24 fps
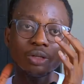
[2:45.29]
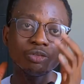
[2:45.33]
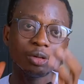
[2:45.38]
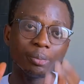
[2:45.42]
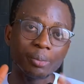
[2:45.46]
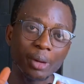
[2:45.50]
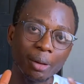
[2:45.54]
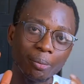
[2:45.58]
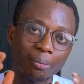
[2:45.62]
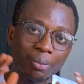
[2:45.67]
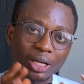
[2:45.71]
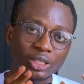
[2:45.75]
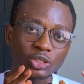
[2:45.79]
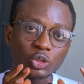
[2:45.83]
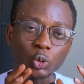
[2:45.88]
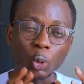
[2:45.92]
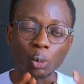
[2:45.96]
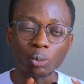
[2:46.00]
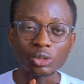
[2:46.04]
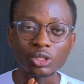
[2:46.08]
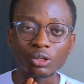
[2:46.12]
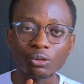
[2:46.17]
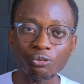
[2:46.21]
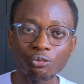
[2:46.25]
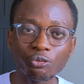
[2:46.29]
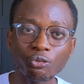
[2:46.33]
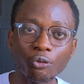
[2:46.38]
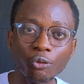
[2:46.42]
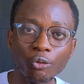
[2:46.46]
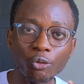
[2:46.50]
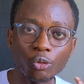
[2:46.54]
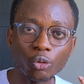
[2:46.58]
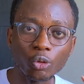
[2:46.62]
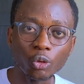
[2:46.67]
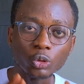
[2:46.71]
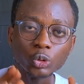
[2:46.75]
remember something for
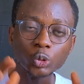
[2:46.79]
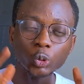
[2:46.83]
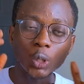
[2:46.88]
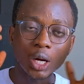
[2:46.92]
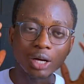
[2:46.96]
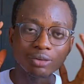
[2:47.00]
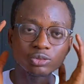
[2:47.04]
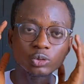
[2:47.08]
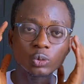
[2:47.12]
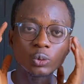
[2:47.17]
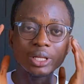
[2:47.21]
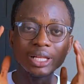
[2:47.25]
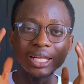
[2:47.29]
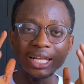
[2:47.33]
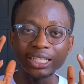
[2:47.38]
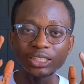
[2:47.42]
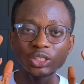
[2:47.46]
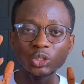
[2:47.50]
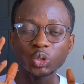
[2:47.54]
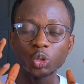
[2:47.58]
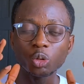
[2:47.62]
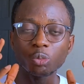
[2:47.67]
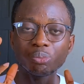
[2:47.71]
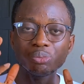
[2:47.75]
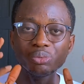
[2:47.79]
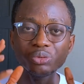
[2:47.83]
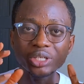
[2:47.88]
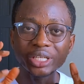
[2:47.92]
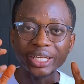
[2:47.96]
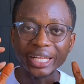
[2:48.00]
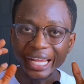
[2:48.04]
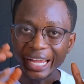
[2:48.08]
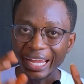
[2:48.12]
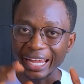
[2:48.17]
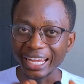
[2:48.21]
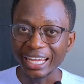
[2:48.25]
long, you have to let your
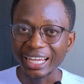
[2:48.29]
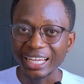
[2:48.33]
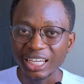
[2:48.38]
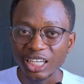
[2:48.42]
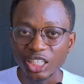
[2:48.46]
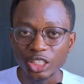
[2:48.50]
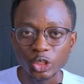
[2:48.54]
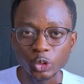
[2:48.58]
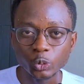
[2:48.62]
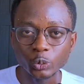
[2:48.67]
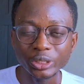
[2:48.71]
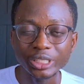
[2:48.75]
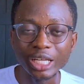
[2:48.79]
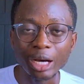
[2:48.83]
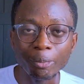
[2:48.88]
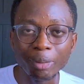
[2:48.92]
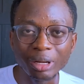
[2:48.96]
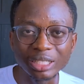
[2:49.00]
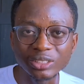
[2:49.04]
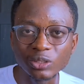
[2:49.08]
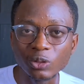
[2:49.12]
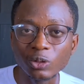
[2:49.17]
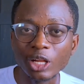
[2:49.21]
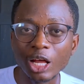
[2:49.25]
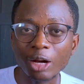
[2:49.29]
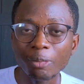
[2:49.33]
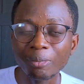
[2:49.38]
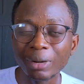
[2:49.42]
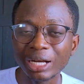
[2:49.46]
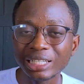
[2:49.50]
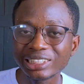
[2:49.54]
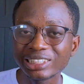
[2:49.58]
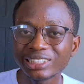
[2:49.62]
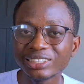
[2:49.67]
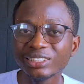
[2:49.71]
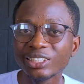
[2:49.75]
brain engage with that particular
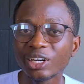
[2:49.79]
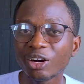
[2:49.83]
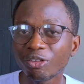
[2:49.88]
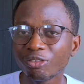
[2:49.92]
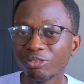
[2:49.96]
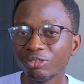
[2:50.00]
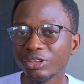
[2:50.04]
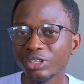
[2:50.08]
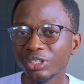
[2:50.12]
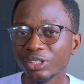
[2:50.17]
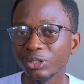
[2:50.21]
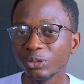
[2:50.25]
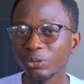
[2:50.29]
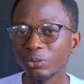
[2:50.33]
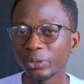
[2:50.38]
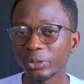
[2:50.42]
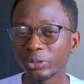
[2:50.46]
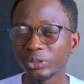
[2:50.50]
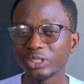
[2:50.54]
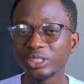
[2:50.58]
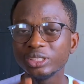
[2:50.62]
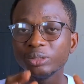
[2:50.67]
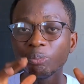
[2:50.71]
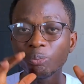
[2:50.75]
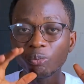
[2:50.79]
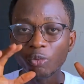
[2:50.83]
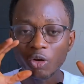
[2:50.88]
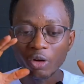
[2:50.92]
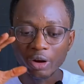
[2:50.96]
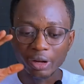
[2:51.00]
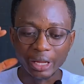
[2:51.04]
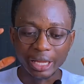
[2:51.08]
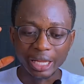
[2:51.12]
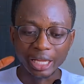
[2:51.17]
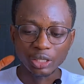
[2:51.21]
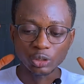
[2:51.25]
material very well. The
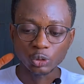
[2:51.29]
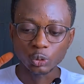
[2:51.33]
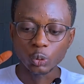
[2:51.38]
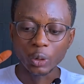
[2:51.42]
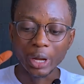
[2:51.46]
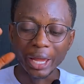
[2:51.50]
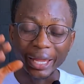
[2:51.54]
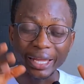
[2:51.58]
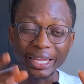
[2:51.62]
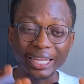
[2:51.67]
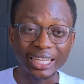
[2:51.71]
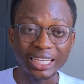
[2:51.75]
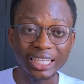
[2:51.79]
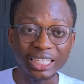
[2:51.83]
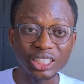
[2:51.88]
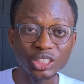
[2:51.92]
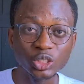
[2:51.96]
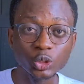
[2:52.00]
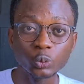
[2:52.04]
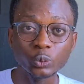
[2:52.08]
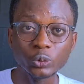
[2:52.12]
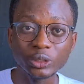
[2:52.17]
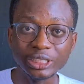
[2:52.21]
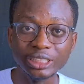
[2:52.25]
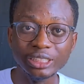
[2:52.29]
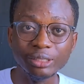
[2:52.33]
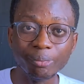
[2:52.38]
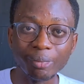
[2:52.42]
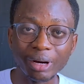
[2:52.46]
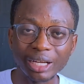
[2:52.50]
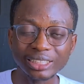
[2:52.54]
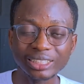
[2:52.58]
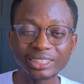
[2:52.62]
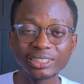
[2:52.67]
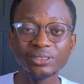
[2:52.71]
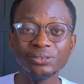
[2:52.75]
more you engage with the
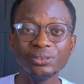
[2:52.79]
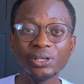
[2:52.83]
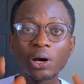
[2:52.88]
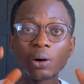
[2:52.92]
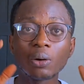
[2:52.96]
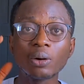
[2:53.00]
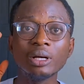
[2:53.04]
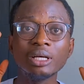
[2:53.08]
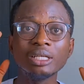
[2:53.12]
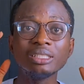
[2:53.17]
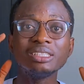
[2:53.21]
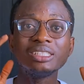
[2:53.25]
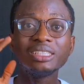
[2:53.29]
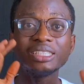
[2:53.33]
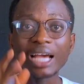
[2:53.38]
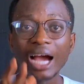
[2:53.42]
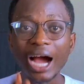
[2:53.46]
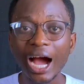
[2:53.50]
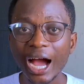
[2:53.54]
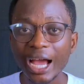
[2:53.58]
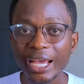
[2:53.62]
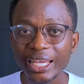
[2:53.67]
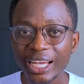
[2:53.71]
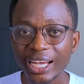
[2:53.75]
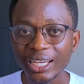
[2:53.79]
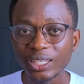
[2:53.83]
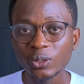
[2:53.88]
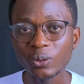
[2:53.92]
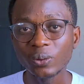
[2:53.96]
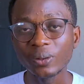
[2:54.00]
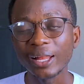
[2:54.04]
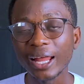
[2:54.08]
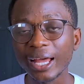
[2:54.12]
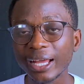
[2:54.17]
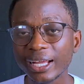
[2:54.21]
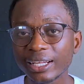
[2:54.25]
material, the higher your
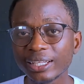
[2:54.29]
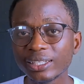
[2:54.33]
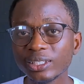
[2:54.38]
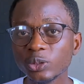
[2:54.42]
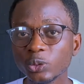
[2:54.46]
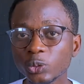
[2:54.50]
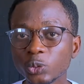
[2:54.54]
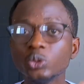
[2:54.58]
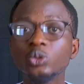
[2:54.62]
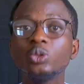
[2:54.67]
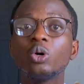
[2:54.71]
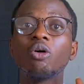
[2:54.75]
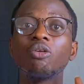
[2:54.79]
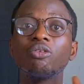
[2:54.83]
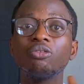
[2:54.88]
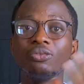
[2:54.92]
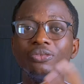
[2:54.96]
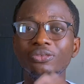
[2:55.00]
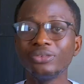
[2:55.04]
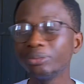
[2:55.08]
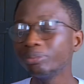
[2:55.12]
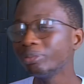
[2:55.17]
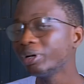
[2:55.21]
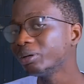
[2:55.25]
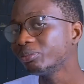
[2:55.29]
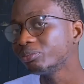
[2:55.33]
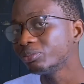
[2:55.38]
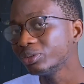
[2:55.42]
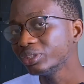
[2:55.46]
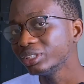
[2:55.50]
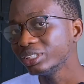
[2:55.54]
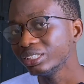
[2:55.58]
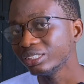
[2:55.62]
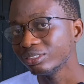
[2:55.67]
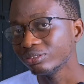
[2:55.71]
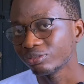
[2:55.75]
likelihood of
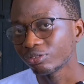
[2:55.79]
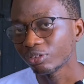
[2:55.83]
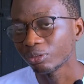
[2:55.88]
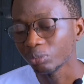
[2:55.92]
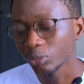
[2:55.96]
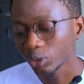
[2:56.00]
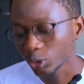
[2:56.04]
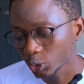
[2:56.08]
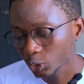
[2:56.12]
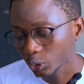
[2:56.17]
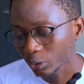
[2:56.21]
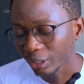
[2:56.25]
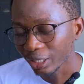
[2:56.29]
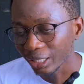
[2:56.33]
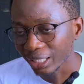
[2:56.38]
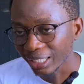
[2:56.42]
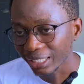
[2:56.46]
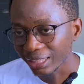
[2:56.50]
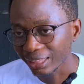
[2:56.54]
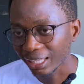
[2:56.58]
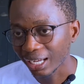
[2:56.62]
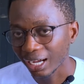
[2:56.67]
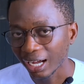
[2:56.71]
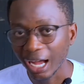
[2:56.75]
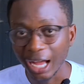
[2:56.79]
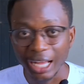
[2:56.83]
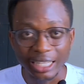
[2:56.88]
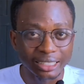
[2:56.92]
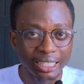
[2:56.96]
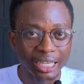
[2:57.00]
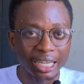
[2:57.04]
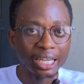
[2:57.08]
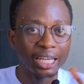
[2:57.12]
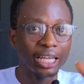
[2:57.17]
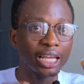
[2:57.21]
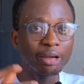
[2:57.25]
remembering the information later,
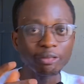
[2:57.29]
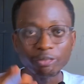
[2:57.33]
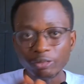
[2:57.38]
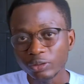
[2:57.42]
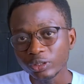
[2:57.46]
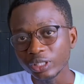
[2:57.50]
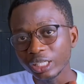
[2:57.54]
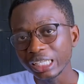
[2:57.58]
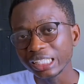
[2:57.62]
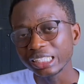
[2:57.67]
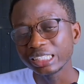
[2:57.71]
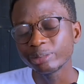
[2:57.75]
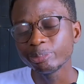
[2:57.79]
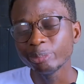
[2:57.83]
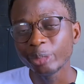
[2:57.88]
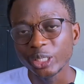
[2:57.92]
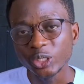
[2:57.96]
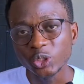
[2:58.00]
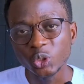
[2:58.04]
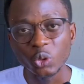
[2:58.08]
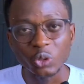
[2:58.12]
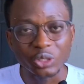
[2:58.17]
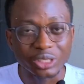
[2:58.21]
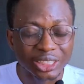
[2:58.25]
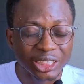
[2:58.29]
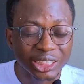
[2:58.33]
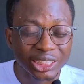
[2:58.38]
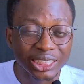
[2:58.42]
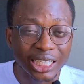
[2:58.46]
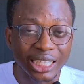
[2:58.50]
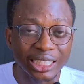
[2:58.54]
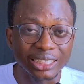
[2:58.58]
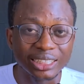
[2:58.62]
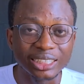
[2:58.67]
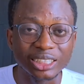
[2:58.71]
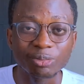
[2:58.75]
and even it makes you
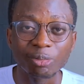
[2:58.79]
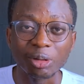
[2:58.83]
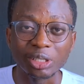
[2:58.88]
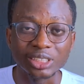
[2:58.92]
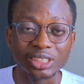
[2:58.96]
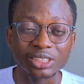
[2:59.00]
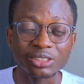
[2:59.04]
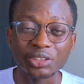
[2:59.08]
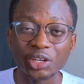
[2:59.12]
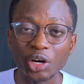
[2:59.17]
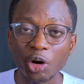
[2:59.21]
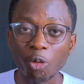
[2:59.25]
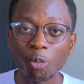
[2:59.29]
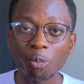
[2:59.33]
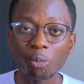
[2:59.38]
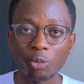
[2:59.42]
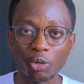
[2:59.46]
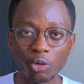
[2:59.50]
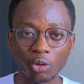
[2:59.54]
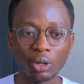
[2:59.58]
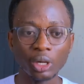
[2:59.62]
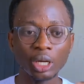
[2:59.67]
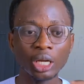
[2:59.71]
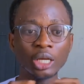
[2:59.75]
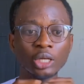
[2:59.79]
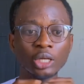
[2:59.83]
understand this material more.